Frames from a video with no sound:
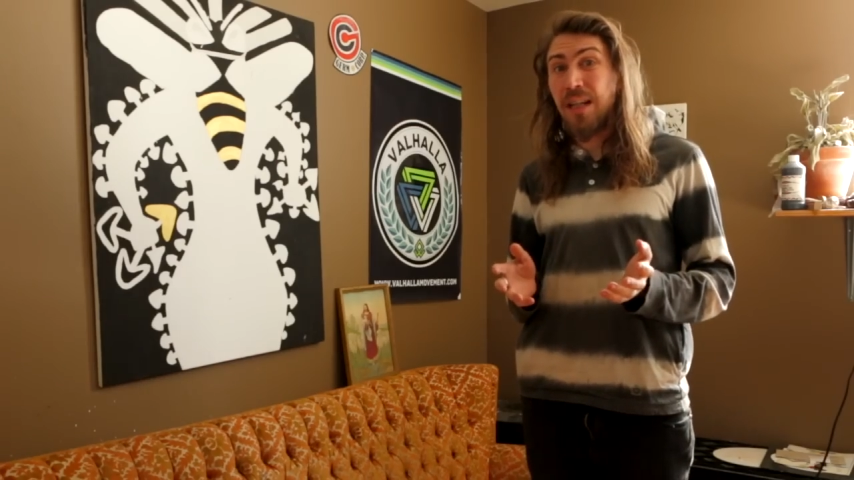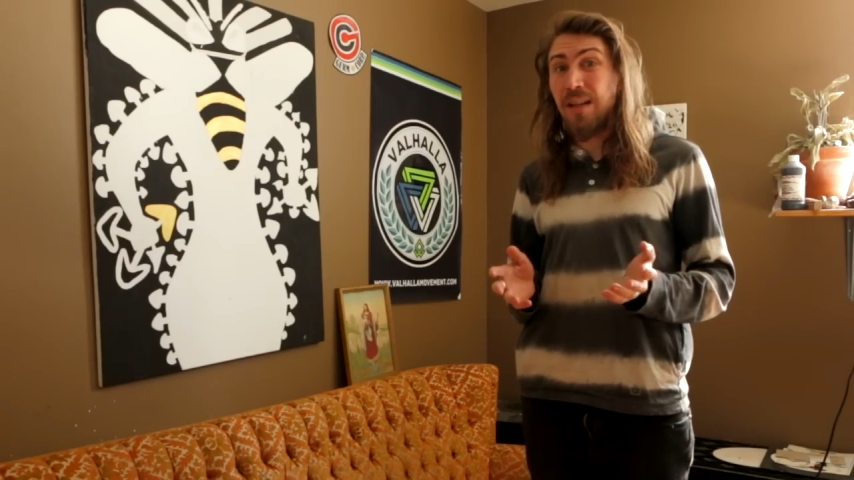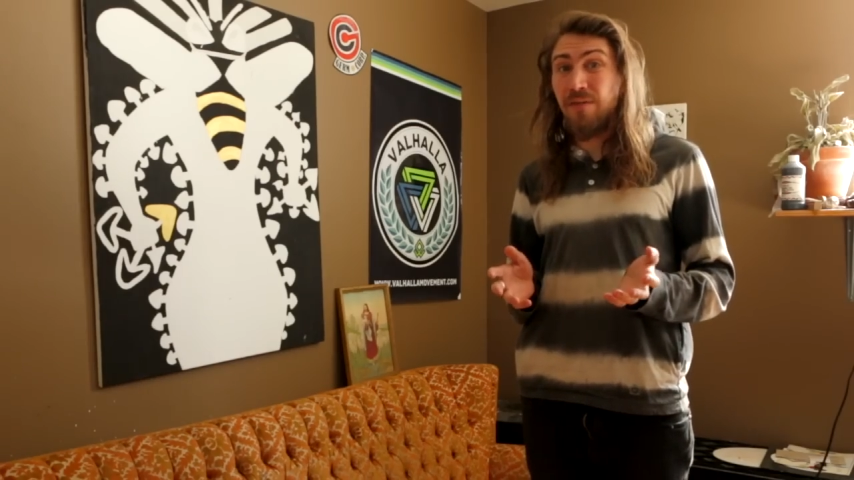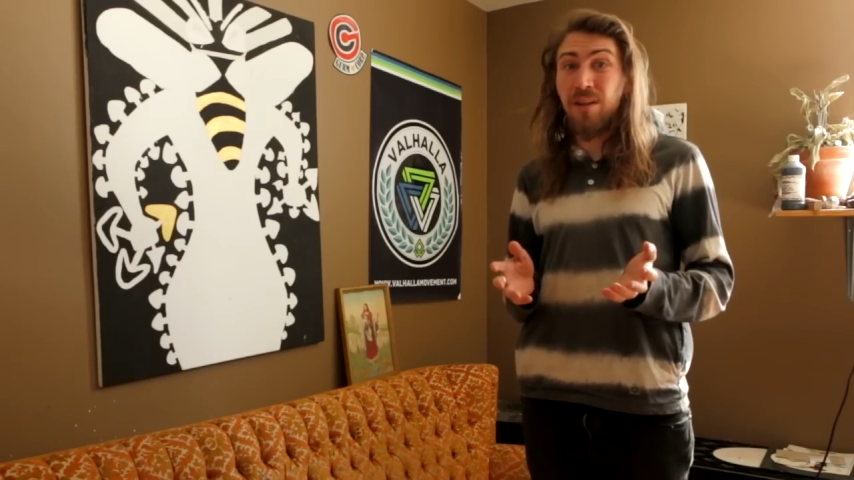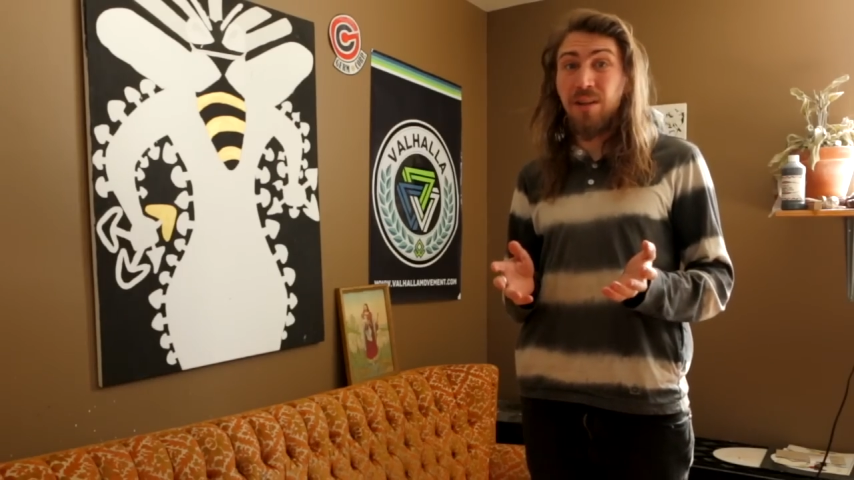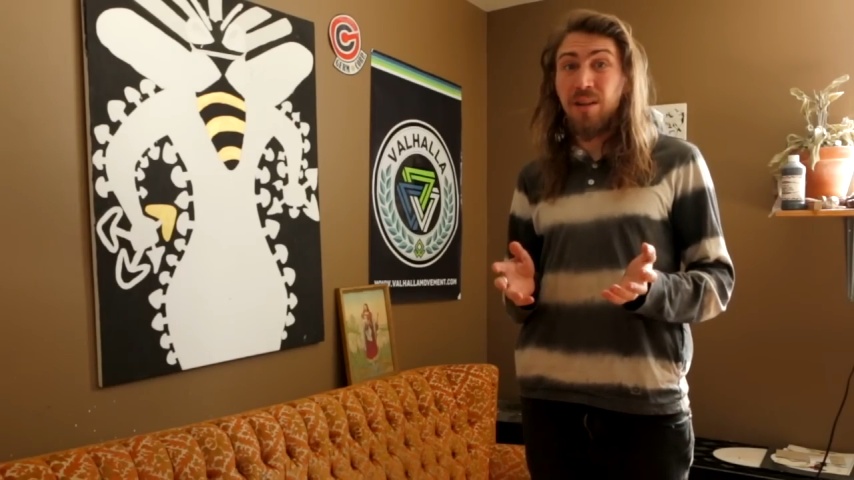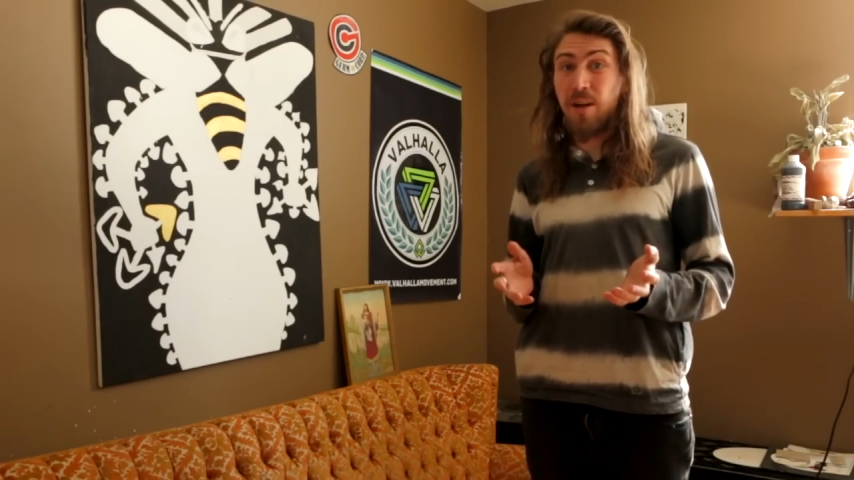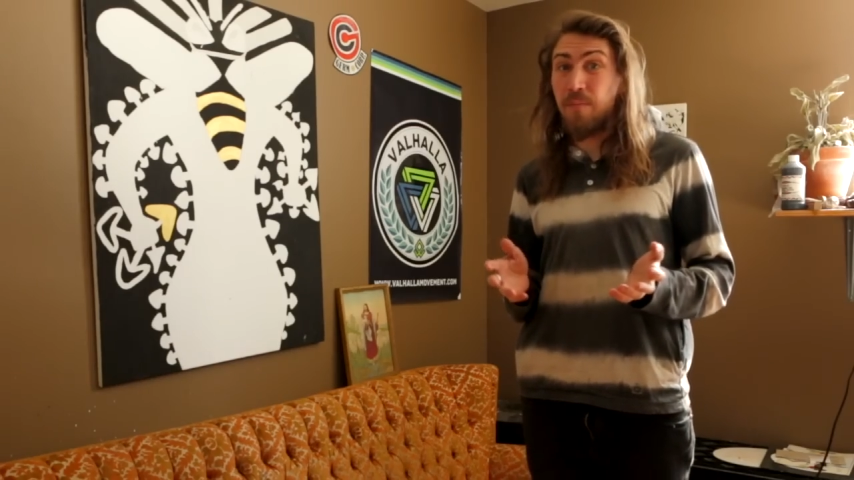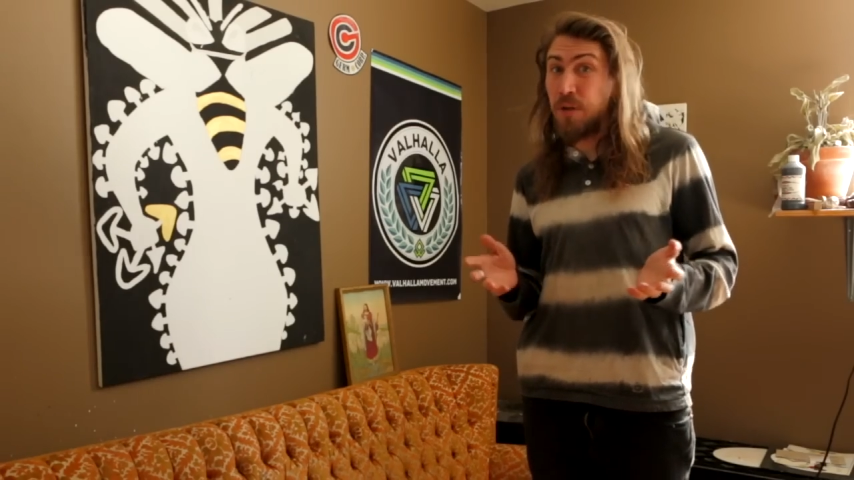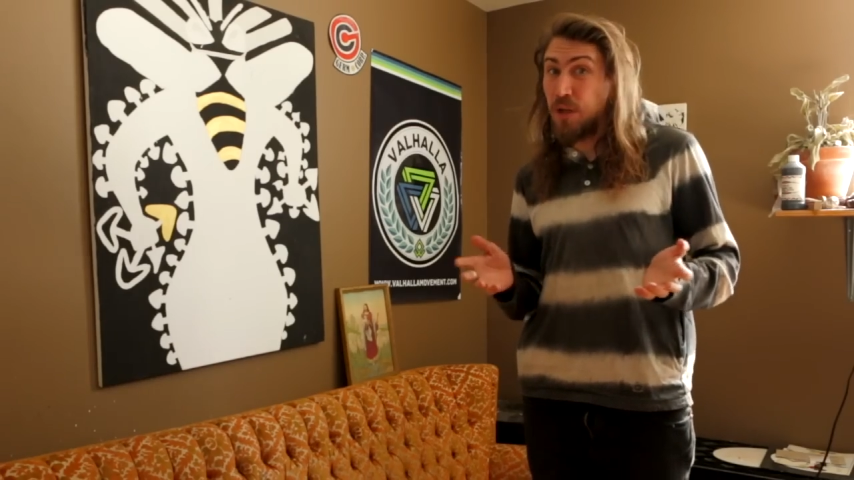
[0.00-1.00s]
even
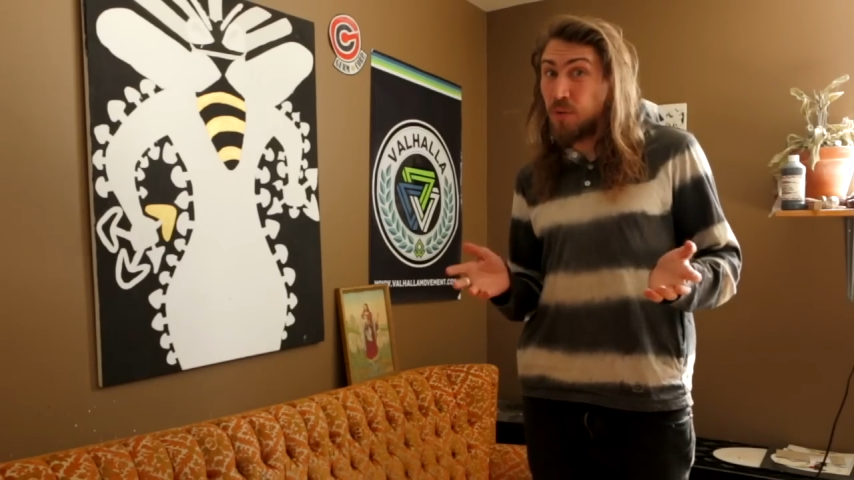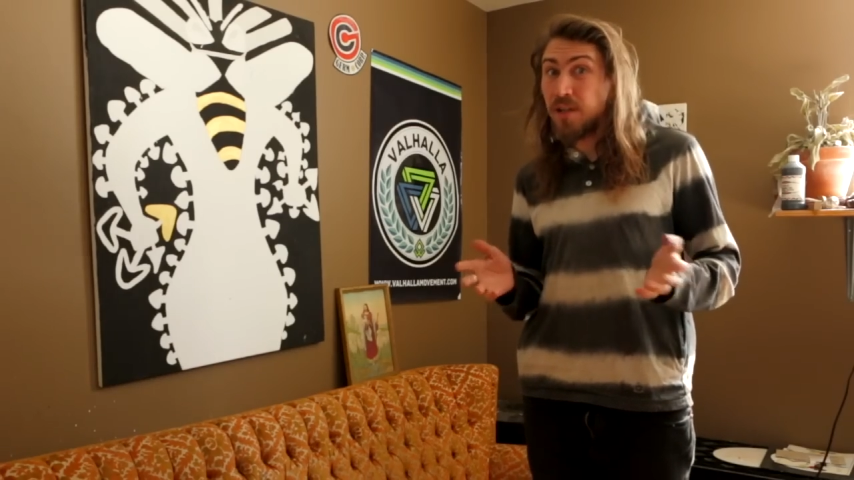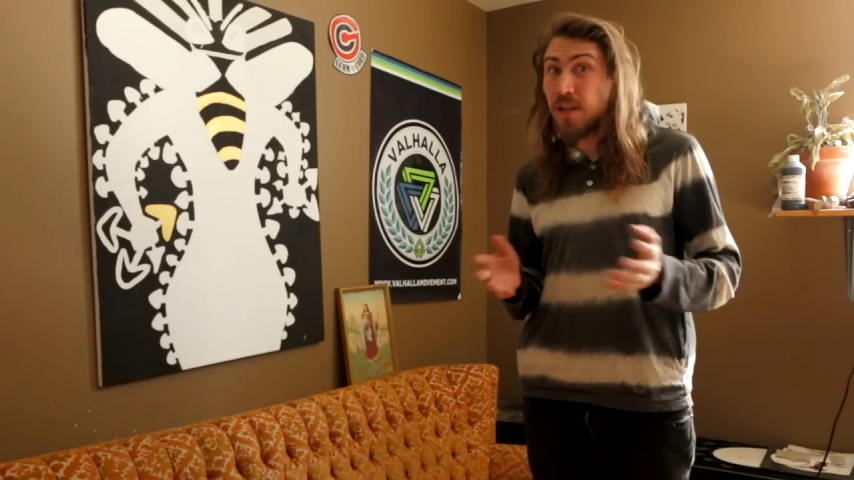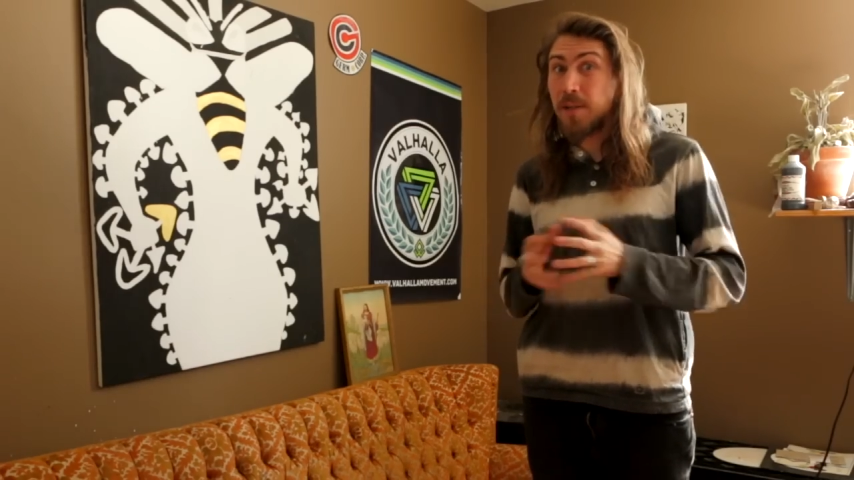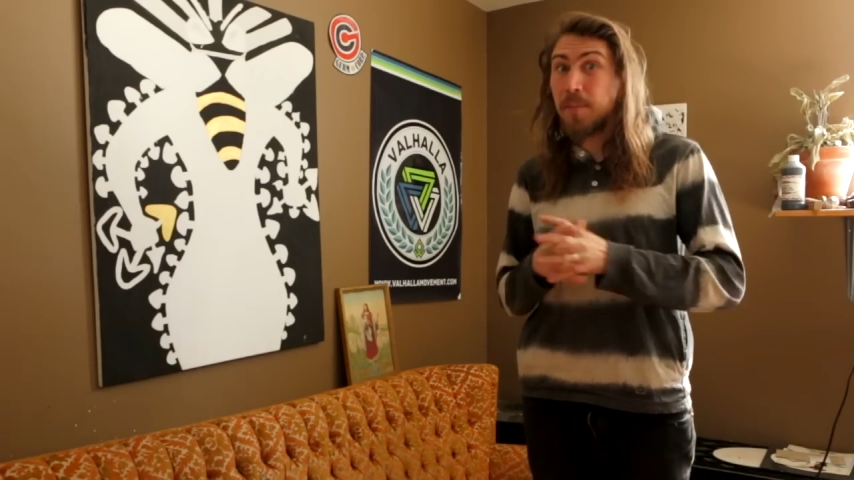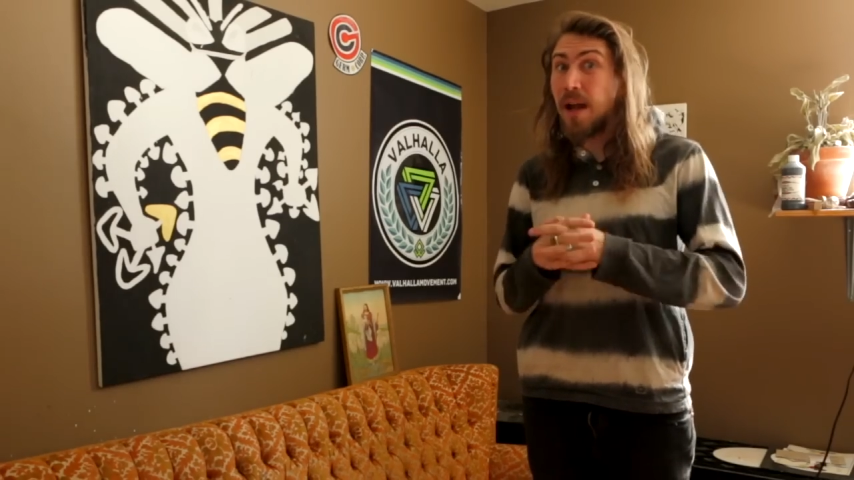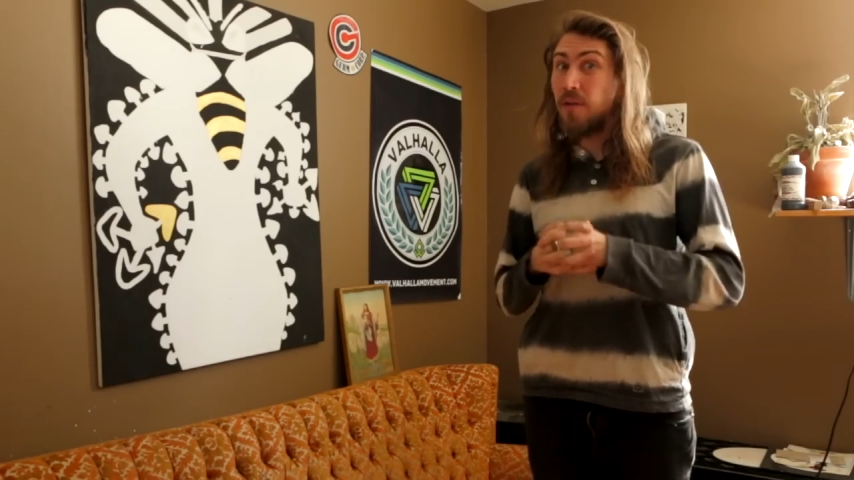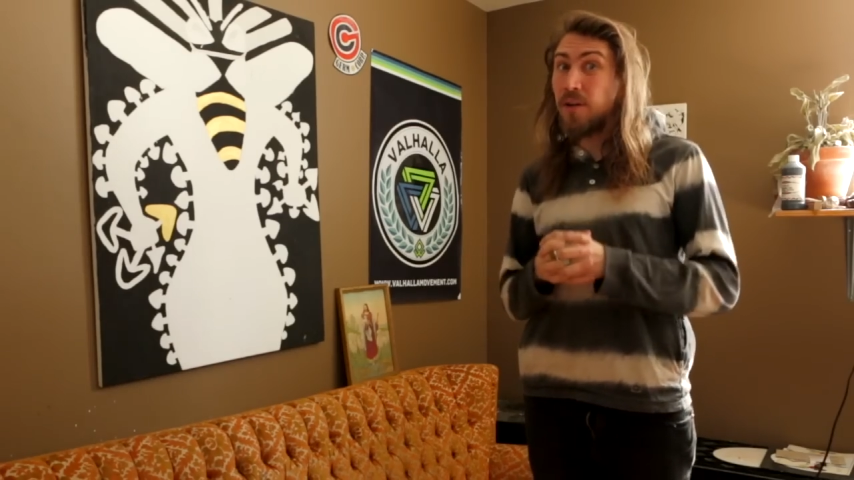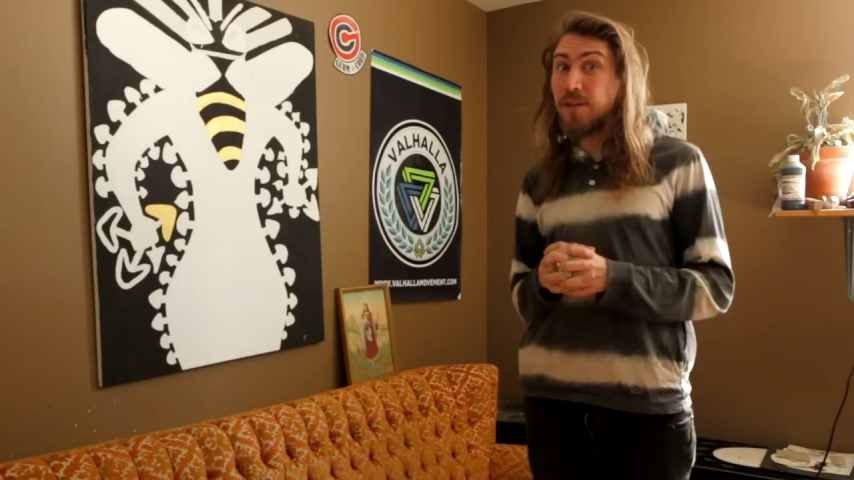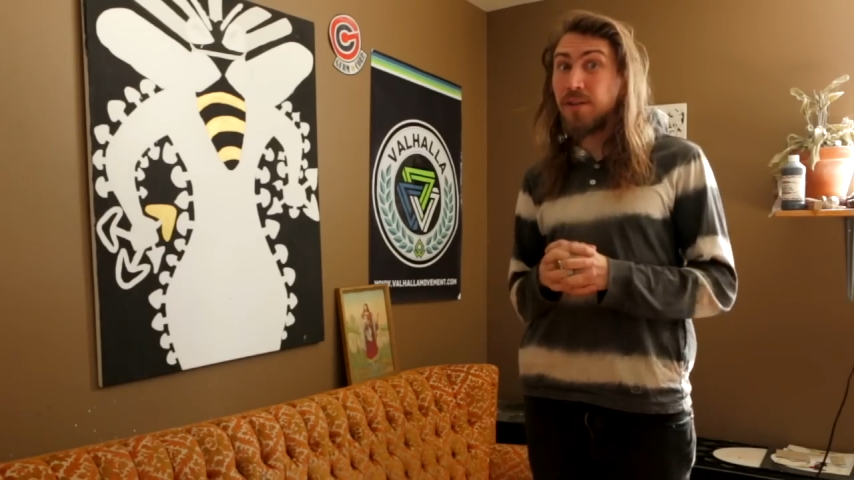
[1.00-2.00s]
abuse its
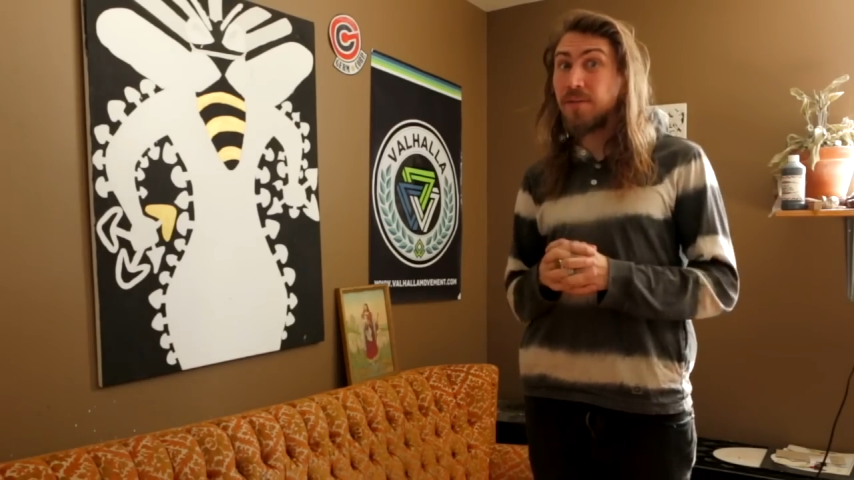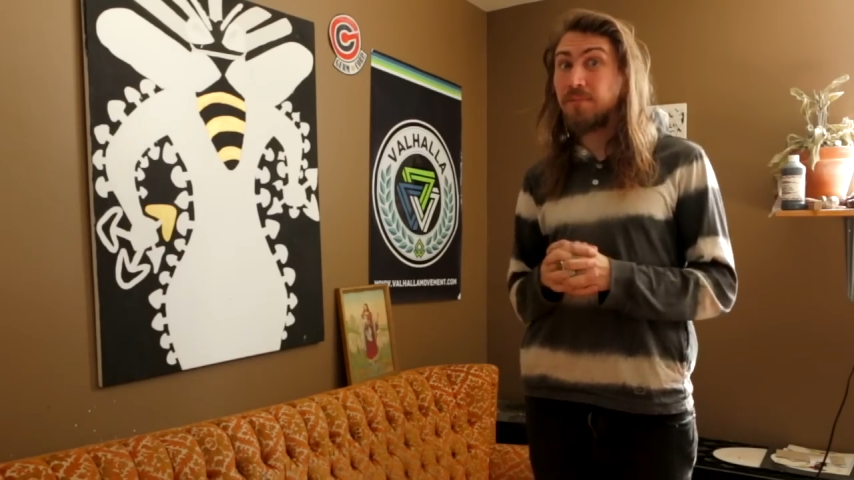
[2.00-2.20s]
powers?